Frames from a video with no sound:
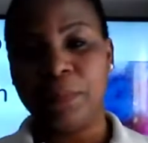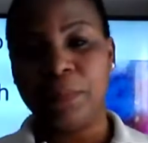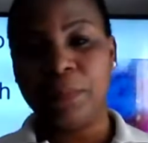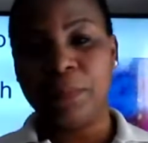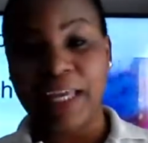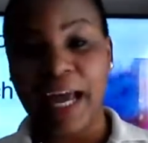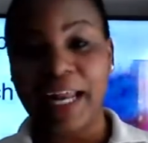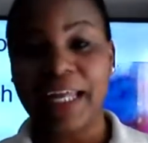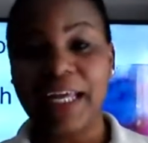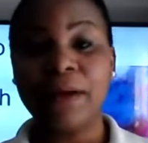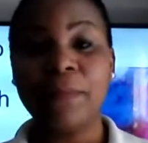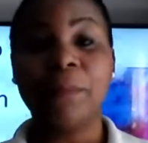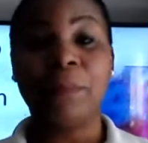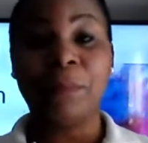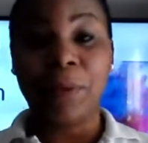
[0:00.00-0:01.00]

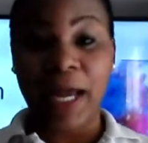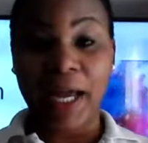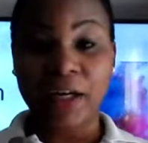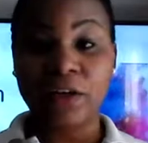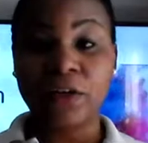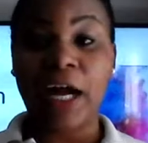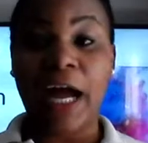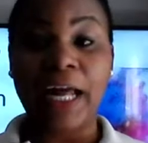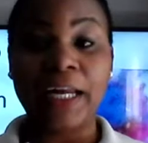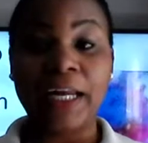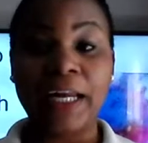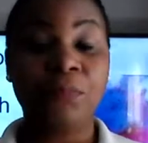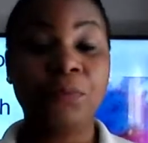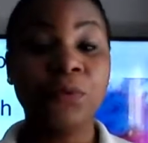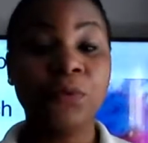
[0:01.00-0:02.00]
getting better and
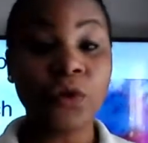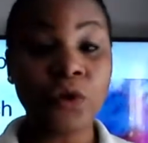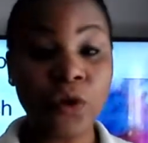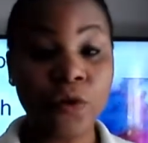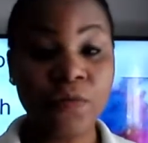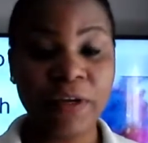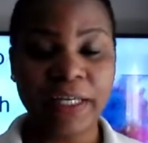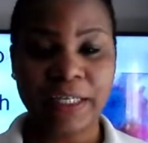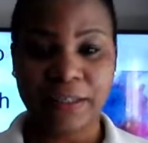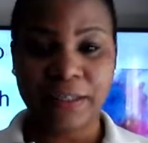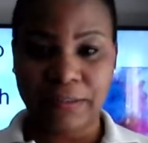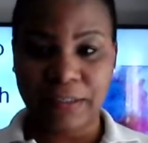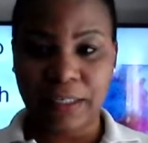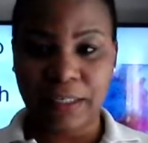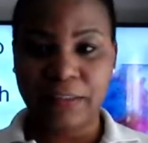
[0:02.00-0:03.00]
improving your
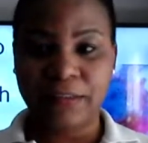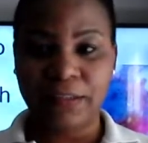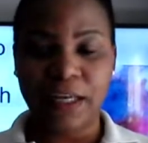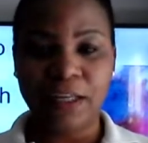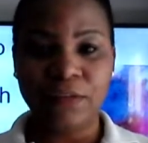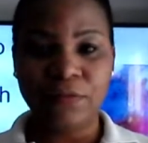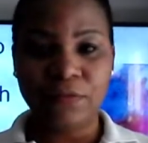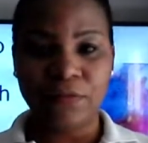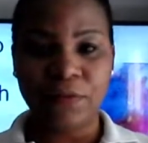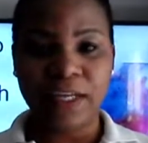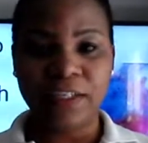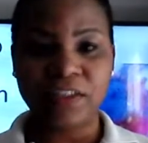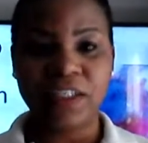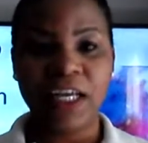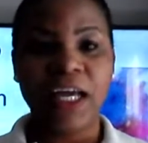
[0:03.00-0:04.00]
studies in French,
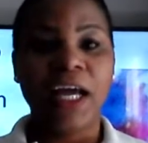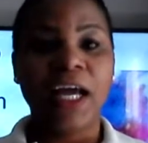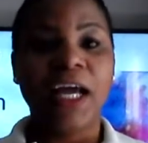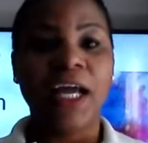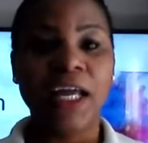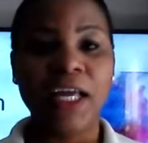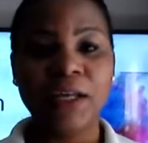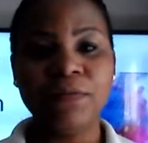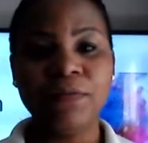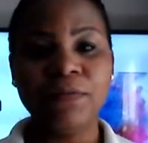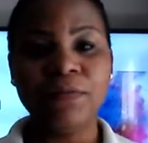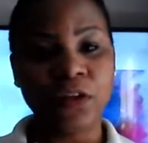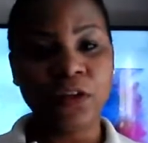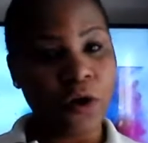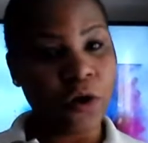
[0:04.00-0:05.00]
even
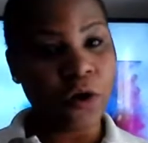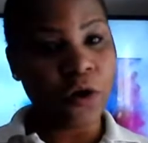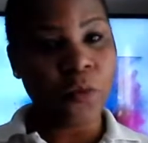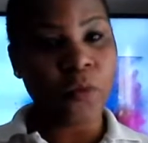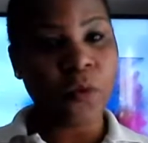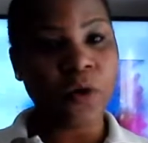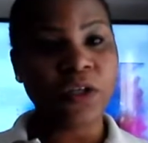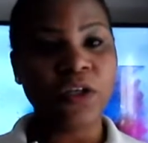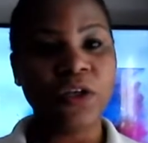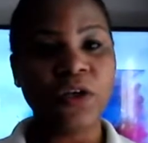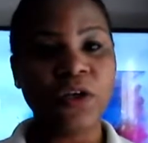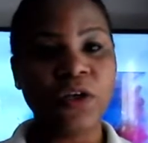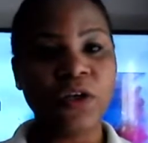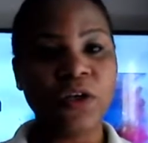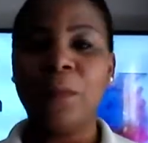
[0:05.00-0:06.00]
though
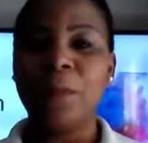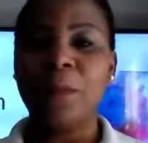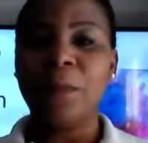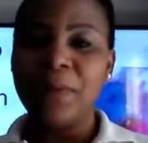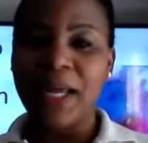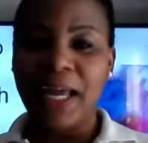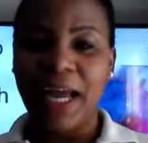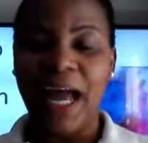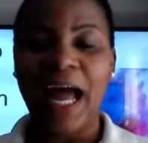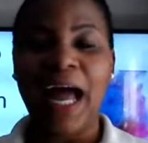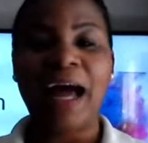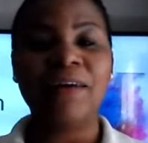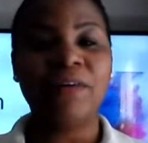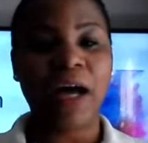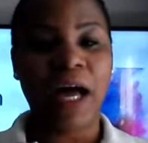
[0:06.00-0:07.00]
you may have
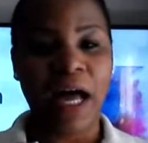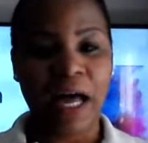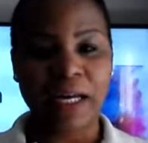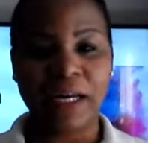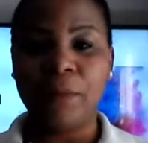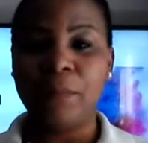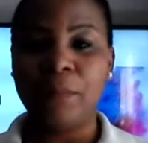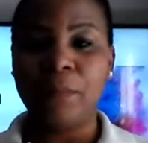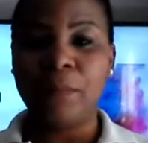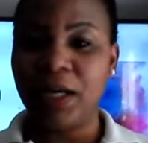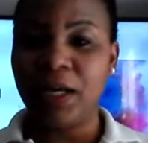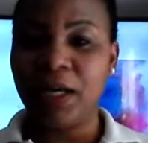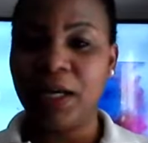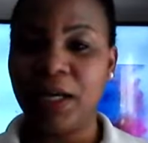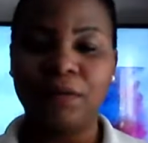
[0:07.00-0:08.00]
had a bit
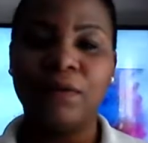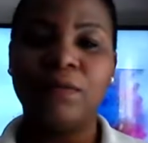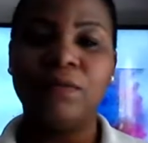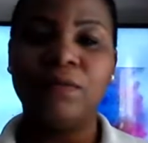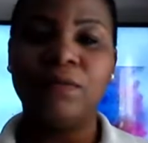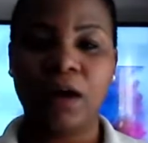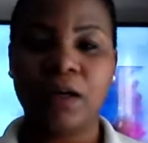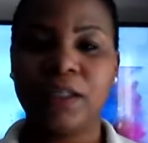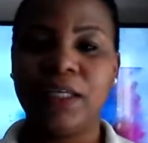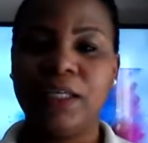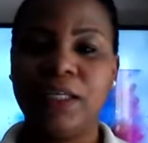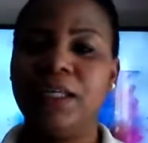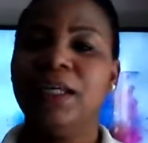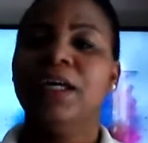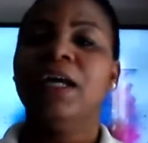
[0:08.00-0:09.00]
of a
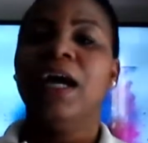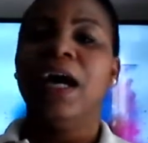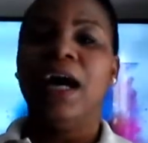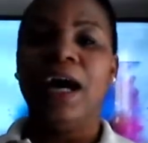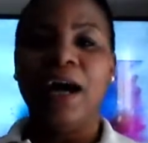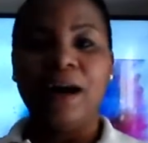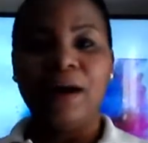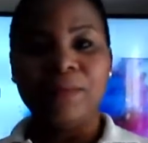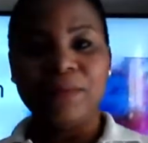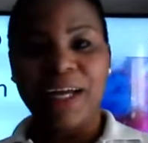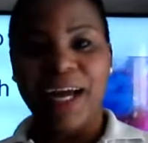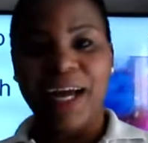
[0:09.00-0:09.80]
rocky kind